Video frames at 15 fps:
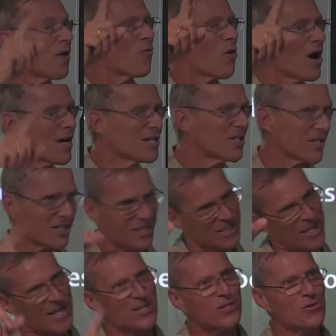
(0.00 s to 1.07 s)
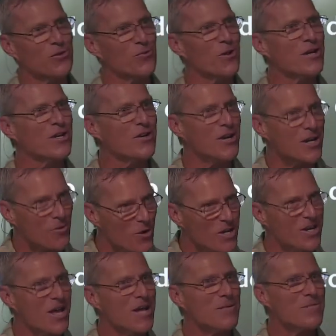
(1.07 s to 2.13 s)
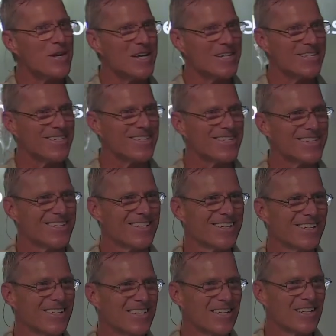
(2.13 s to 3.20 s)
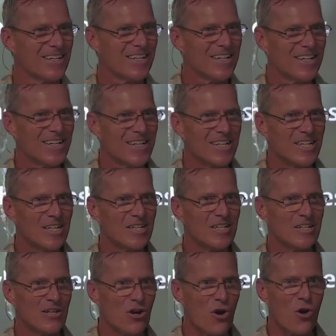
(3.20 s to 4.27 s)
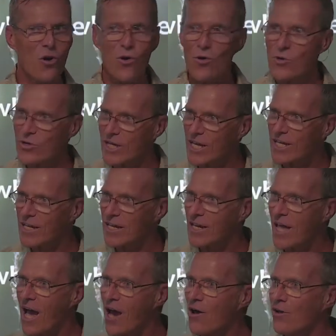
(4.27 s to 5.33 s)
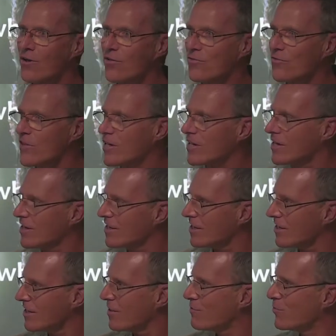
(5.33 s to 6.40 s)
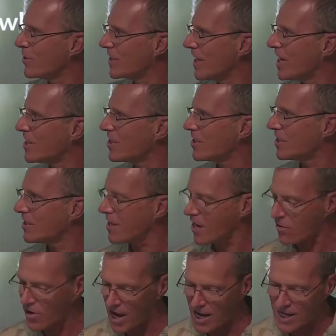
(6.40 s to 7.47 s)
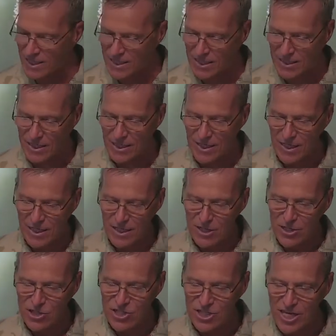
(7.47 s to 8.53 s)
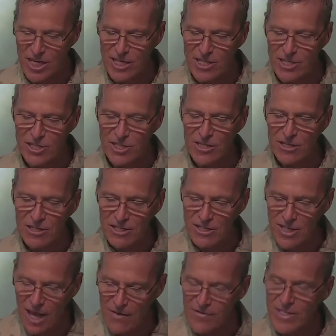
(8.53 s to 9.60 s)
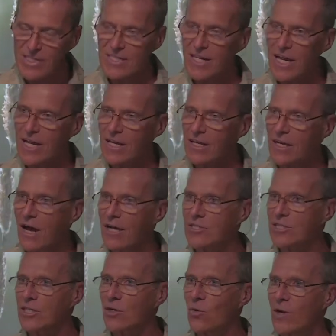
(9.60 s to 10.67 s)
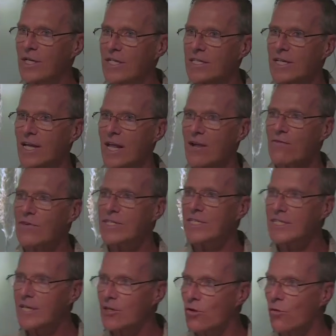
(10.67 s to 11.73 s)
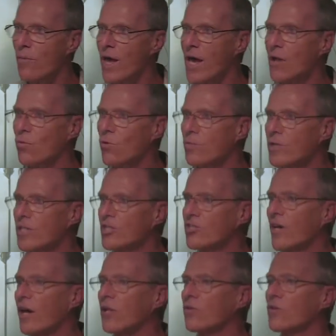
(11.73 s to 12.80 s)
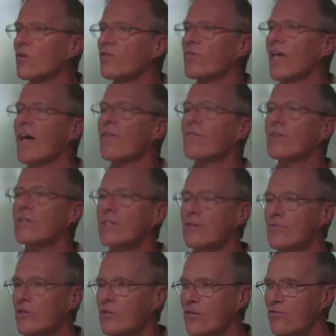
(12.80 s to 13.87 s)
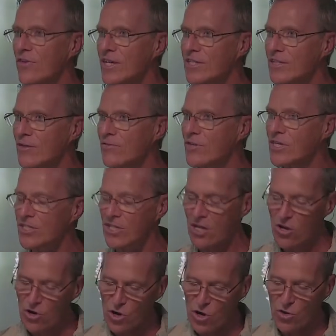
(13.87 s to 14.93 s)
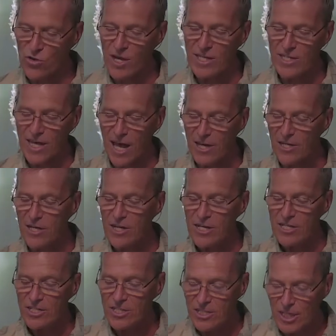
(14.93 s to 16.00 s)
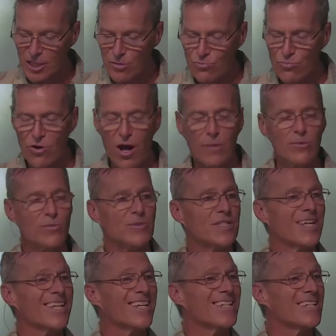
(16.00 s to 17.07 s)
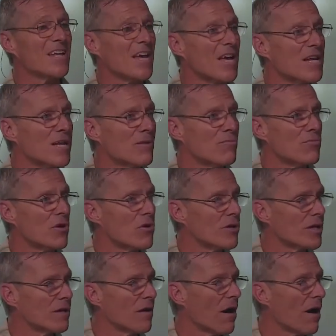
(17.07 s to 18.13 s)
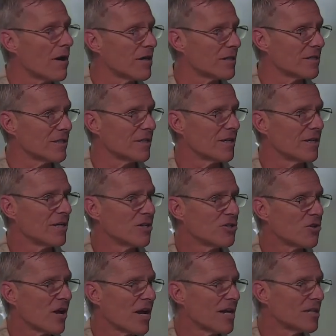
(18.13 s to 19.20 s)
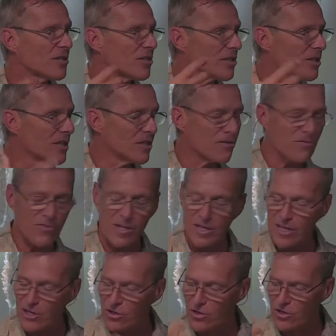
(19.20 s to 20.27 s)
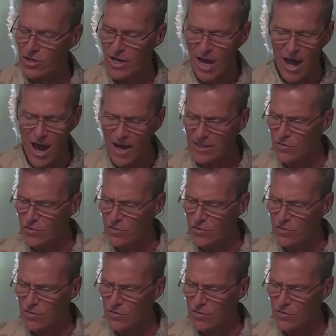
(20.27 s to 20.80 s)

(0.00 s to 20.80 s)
one, just in case you're wondering what none means. No getting out of the implication there, right? Sin's devastating consequence is that every single man, woman, and child who has ever lived on the face of this earth has had a sin problem, has had a dead and broken heart trying to live and interact